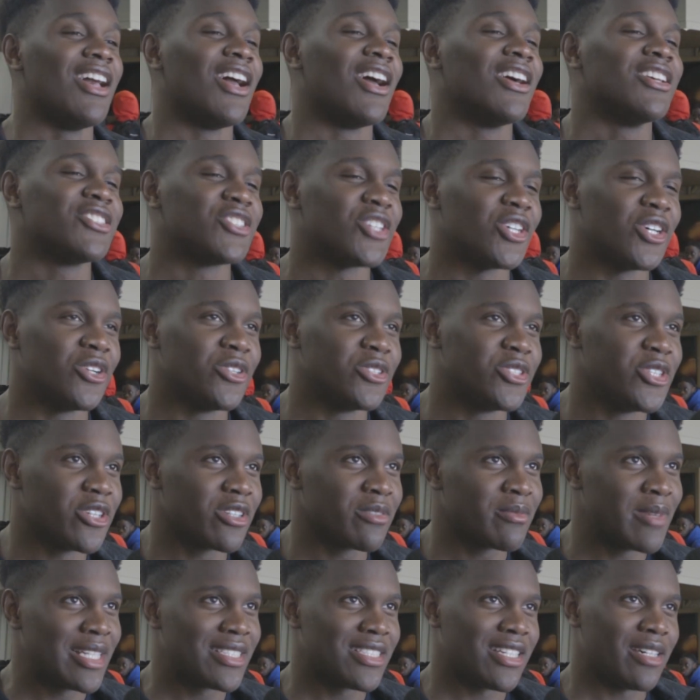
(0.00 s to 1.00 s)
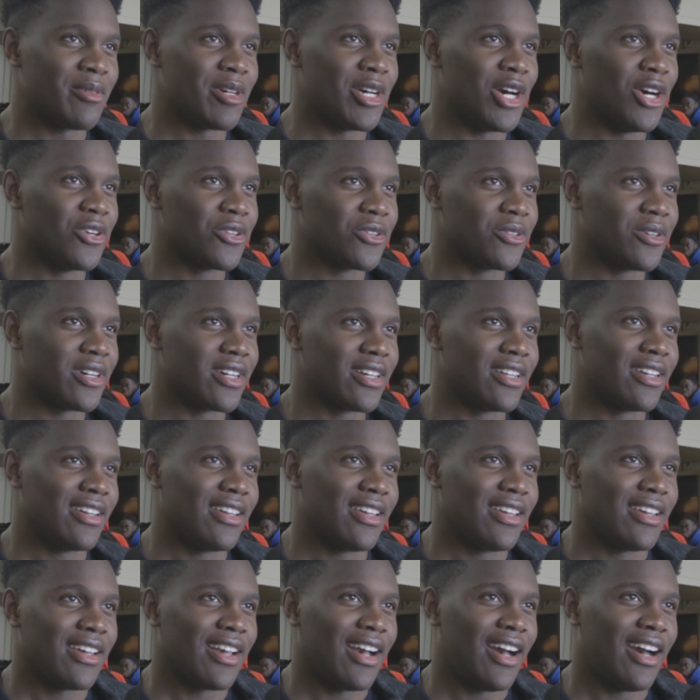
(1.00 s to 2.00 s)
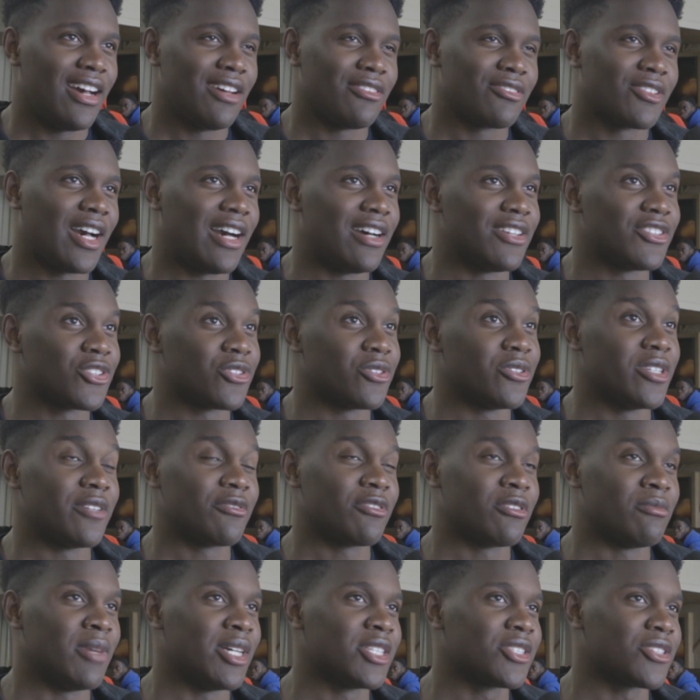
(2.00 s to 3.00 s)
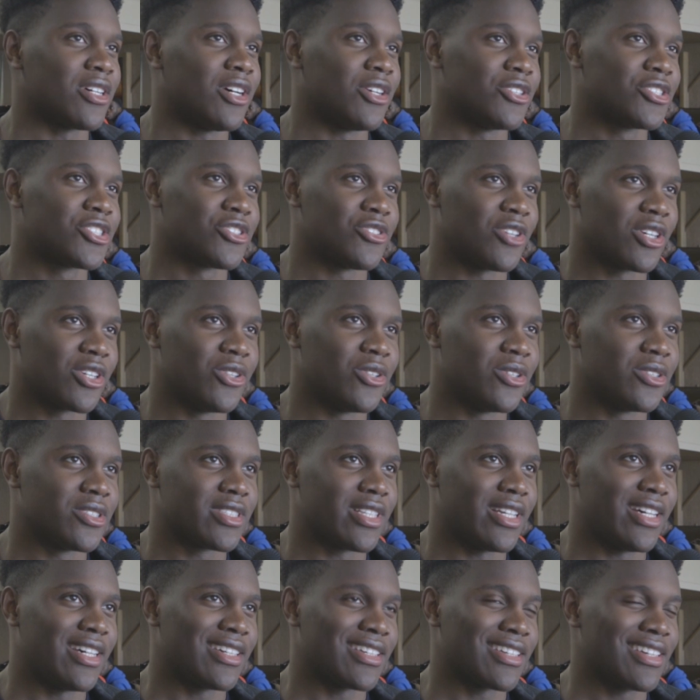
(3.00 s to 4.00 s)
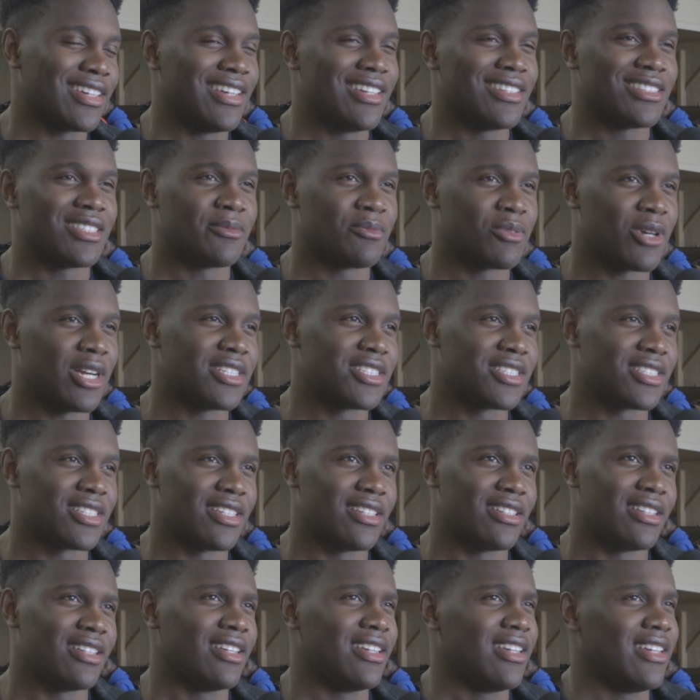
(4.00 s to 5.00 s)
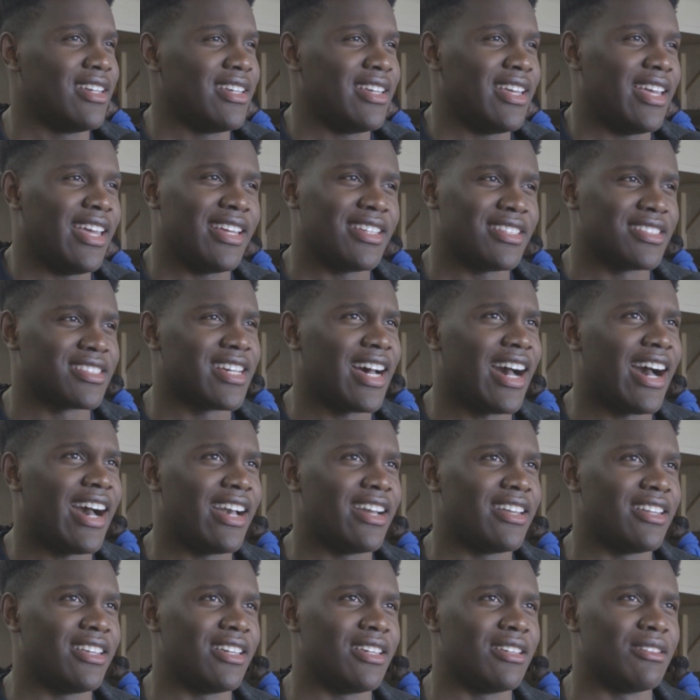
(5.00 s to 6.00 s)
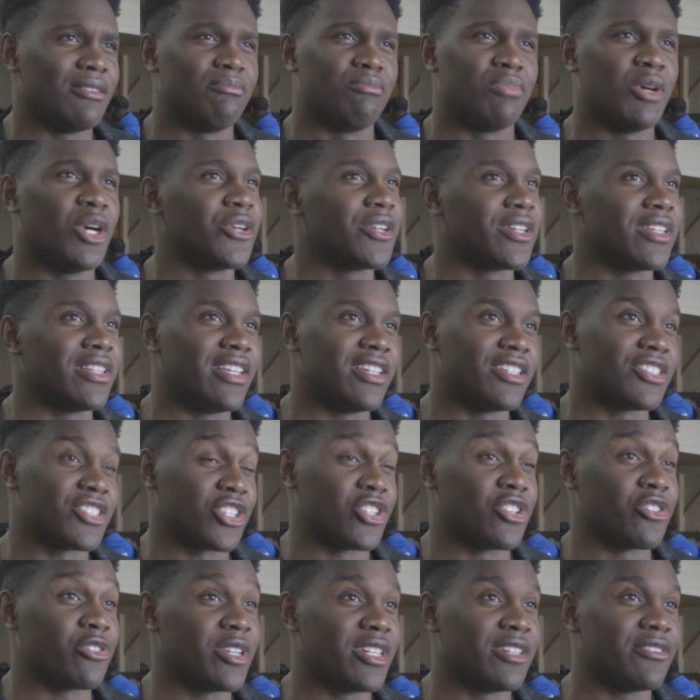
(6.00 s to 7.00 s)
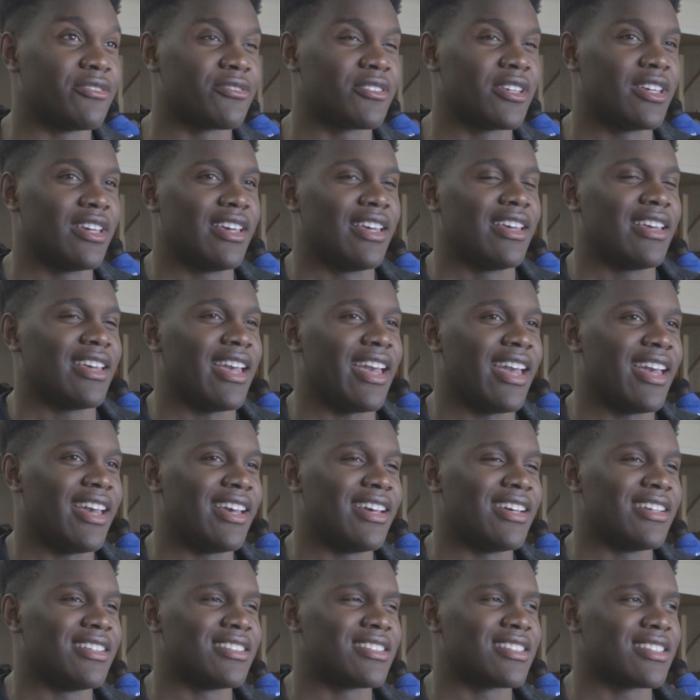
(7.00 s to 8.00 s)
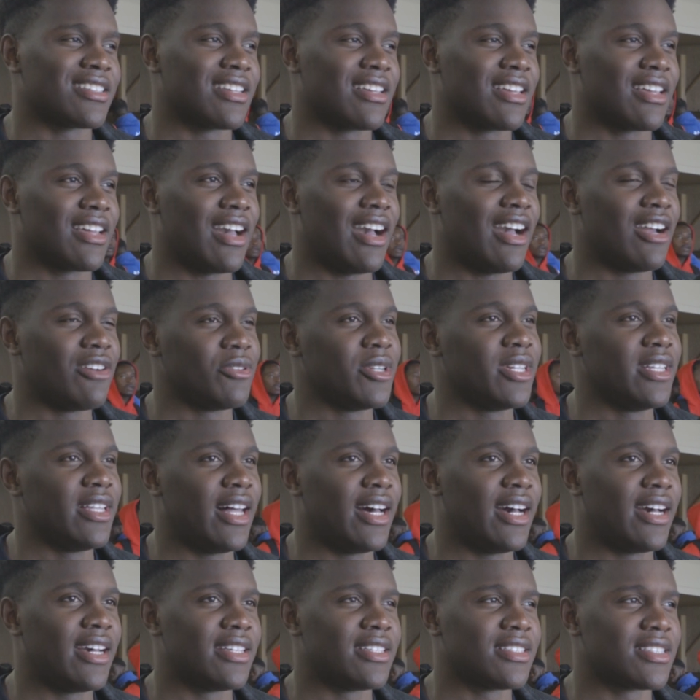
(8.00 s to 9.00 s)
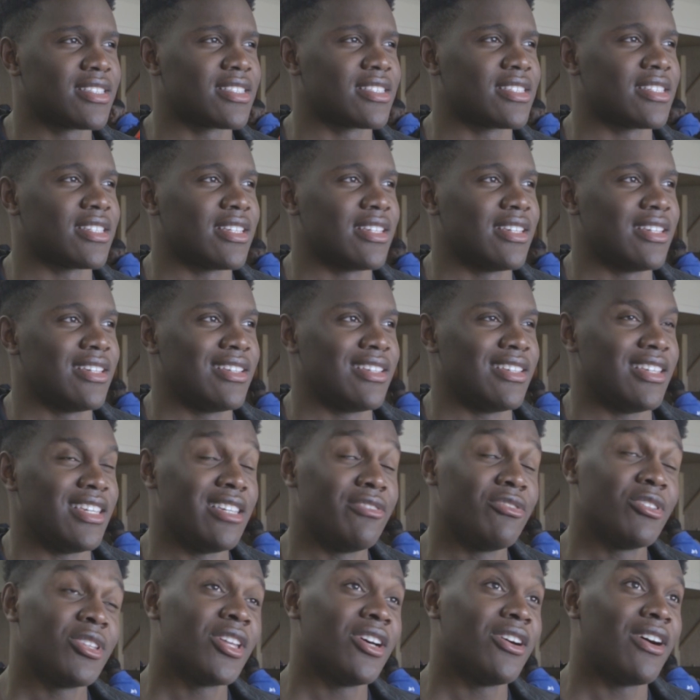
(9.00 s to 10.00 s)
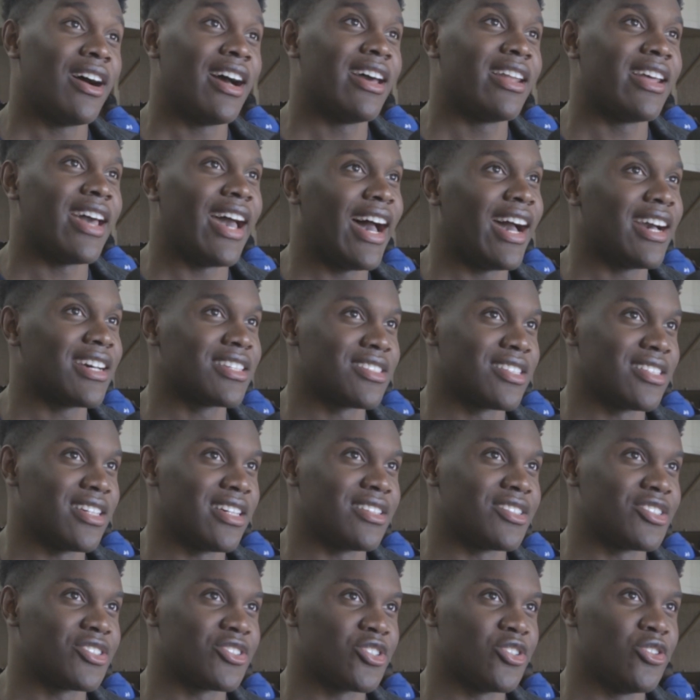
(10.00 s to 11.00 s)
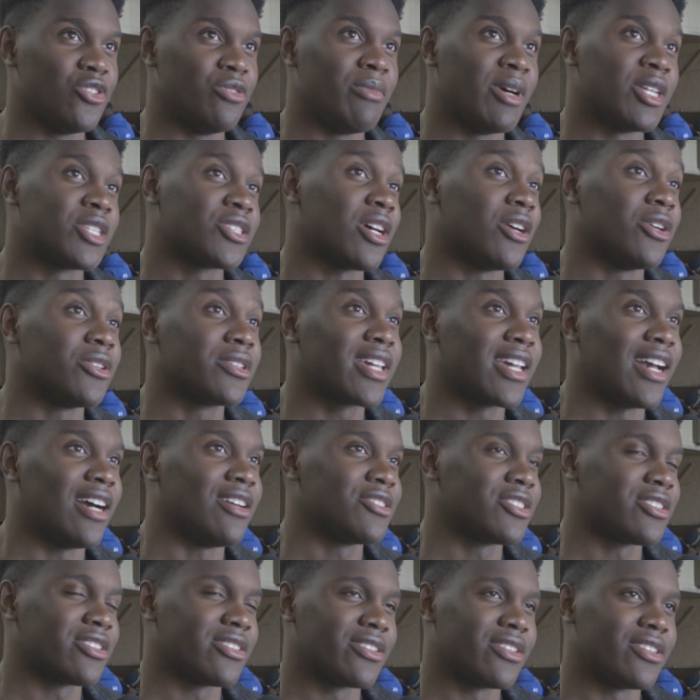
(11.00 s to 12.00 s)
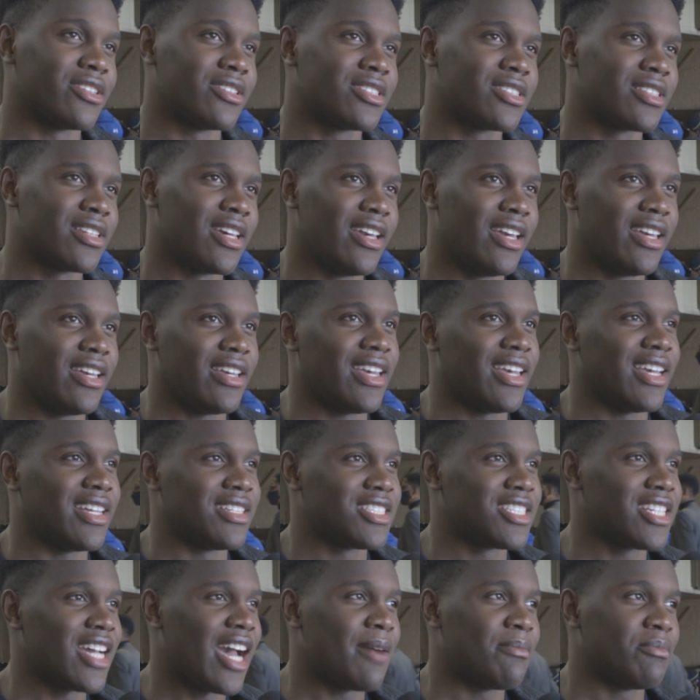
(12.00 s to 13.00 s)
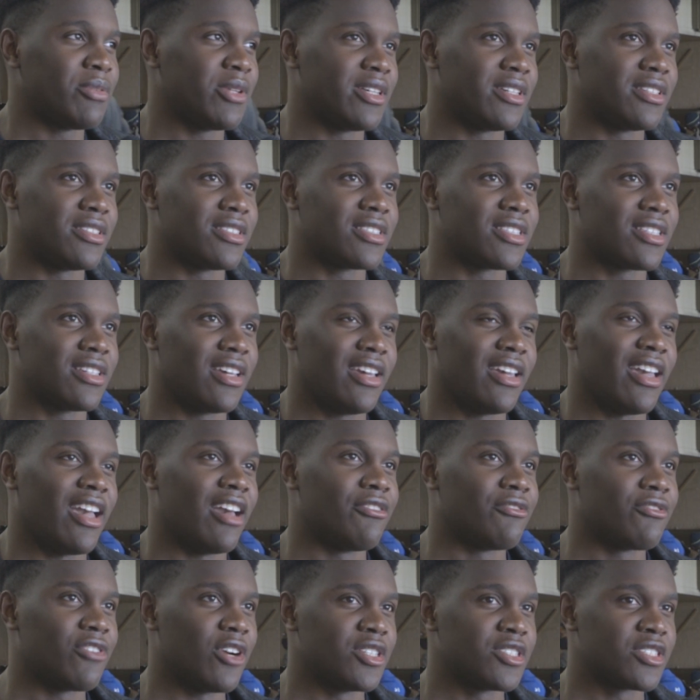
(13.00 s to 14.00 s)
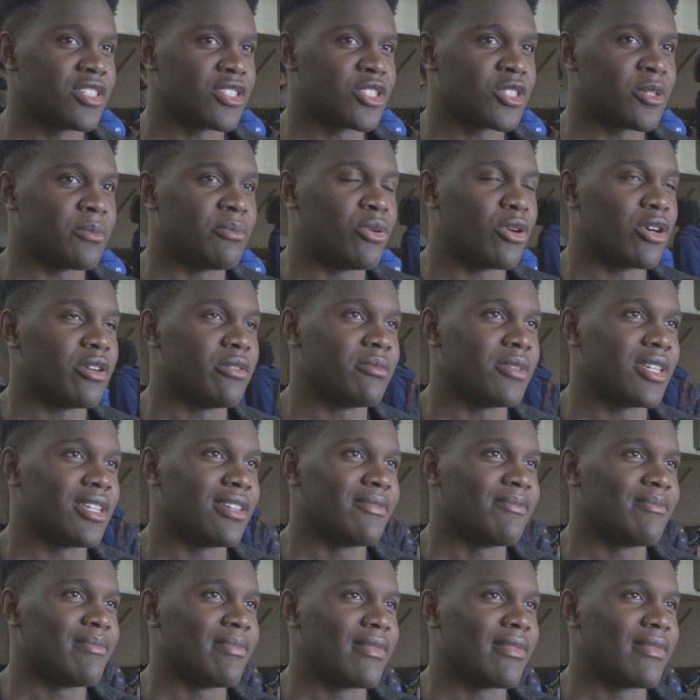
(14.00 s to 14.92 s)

So during my time at Oakwood, I've gone through different mental health struggles like depression, anxiety, brokenness, grief. And I realized even though I had access to mental health counselors and chaplains and friends to support me,